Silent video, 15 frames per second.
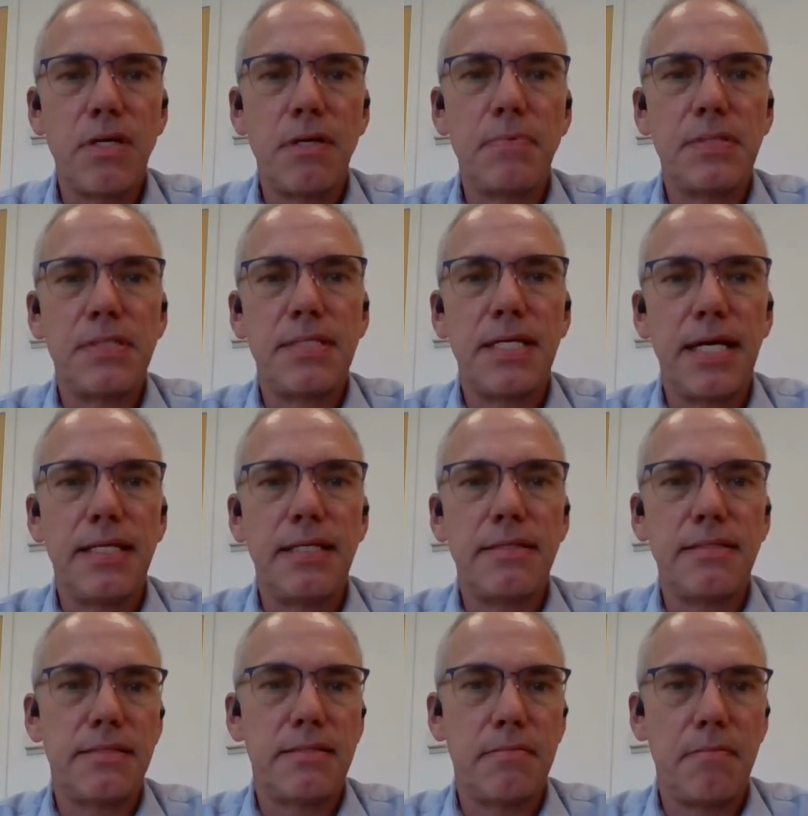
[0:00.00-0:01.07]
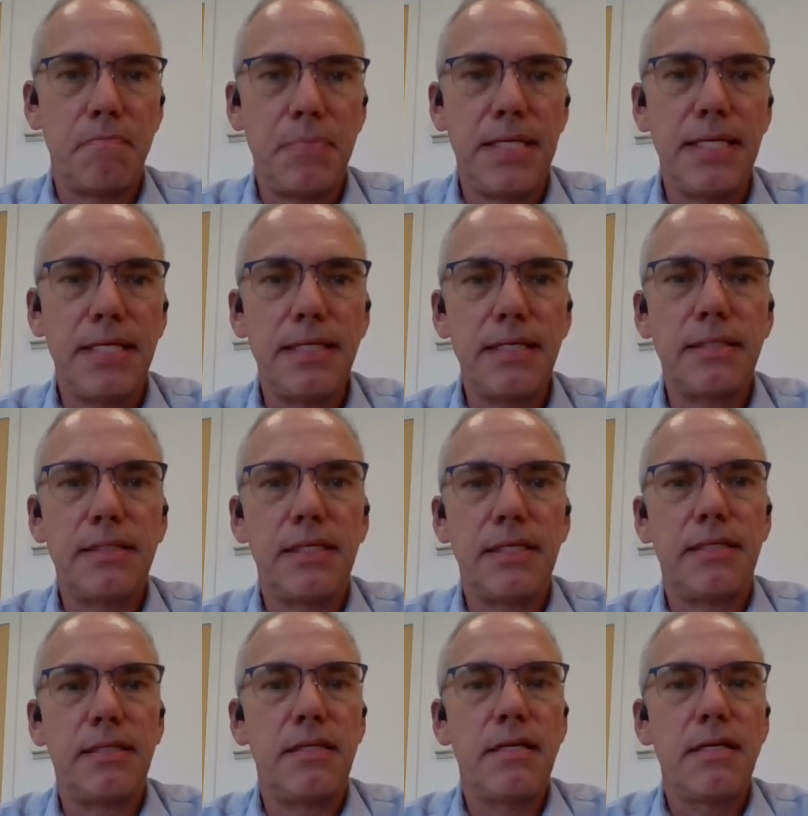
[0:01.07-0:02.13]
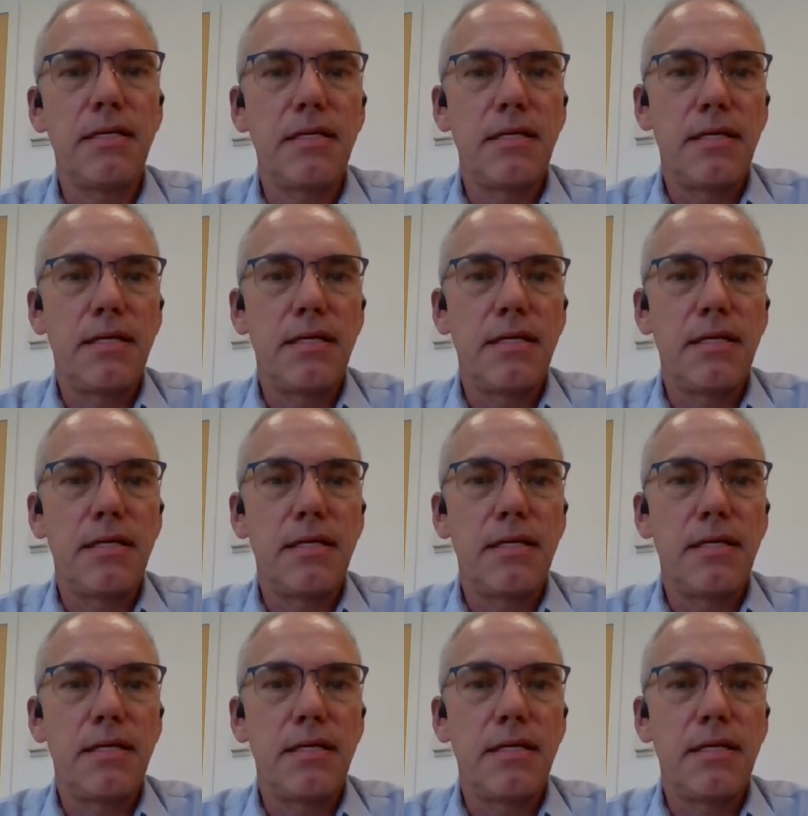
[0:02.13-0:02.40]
So hepatitis B can